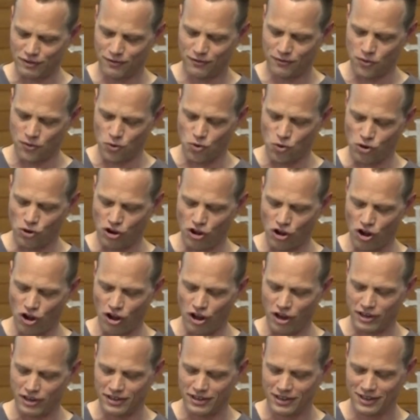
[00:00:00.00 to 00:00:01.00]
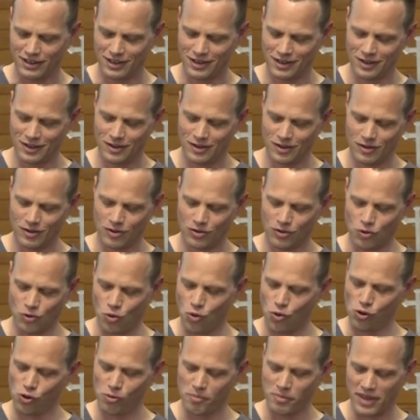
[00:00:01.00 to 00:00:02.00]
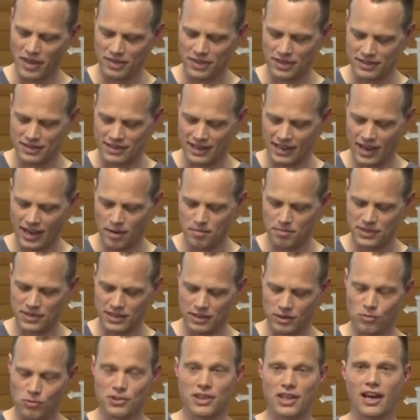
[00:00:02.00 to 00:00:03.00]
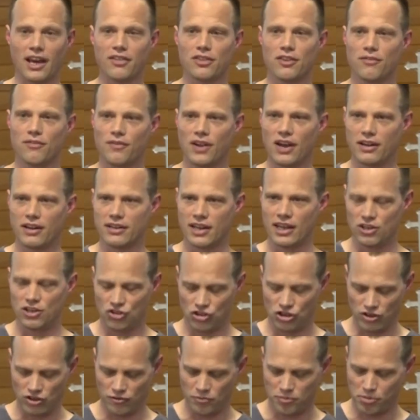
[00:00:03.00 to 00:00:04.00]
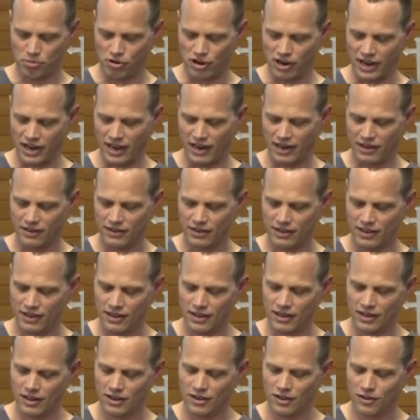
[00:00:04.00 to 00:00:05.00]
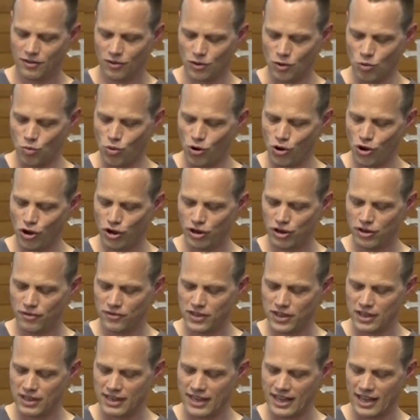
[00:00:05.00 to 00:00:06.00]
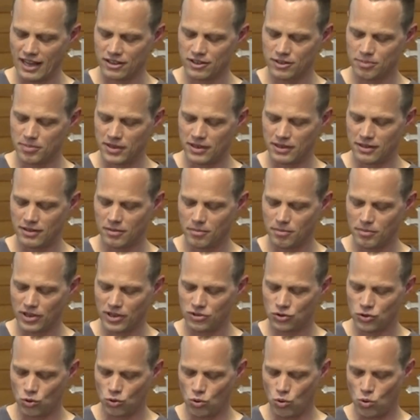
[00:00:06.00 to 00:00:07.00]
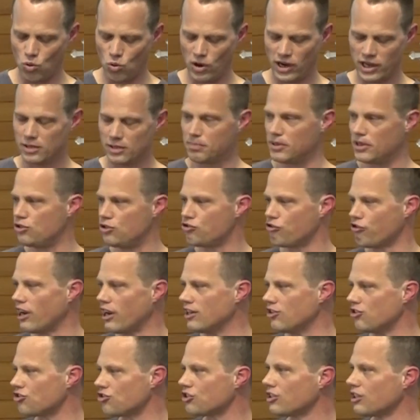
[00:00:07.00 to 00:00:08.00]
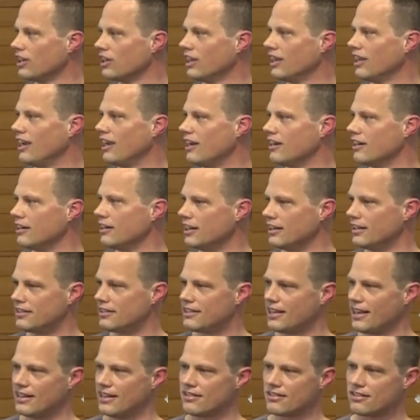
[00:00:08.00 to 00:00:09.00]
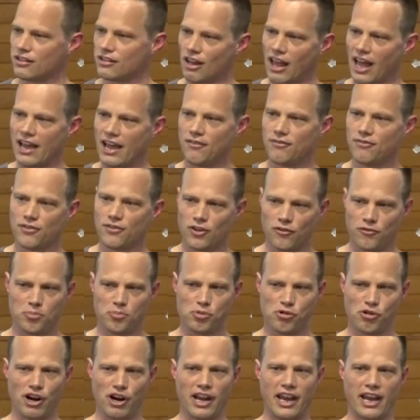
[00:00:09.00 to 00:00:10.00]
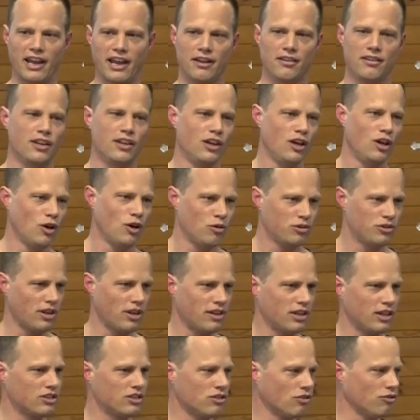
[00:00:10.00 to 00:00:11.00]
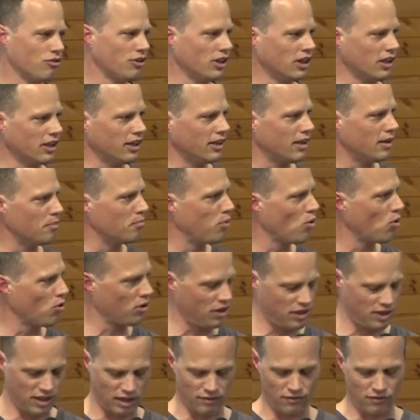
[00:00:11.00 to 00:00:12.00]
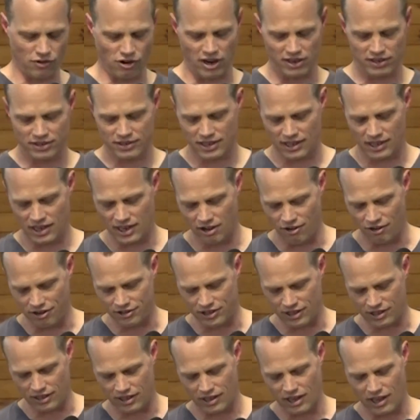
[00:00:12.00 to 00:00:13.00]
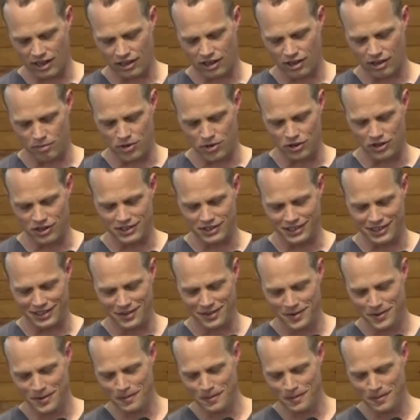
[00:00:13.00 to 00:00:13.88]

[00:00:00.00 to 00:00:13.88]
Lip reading: for God. All methods are empty without the foundation of prayer. The word of the announcement must always be drenched in an intense life of prayer, which I think is a really important thing for us to hear as a community.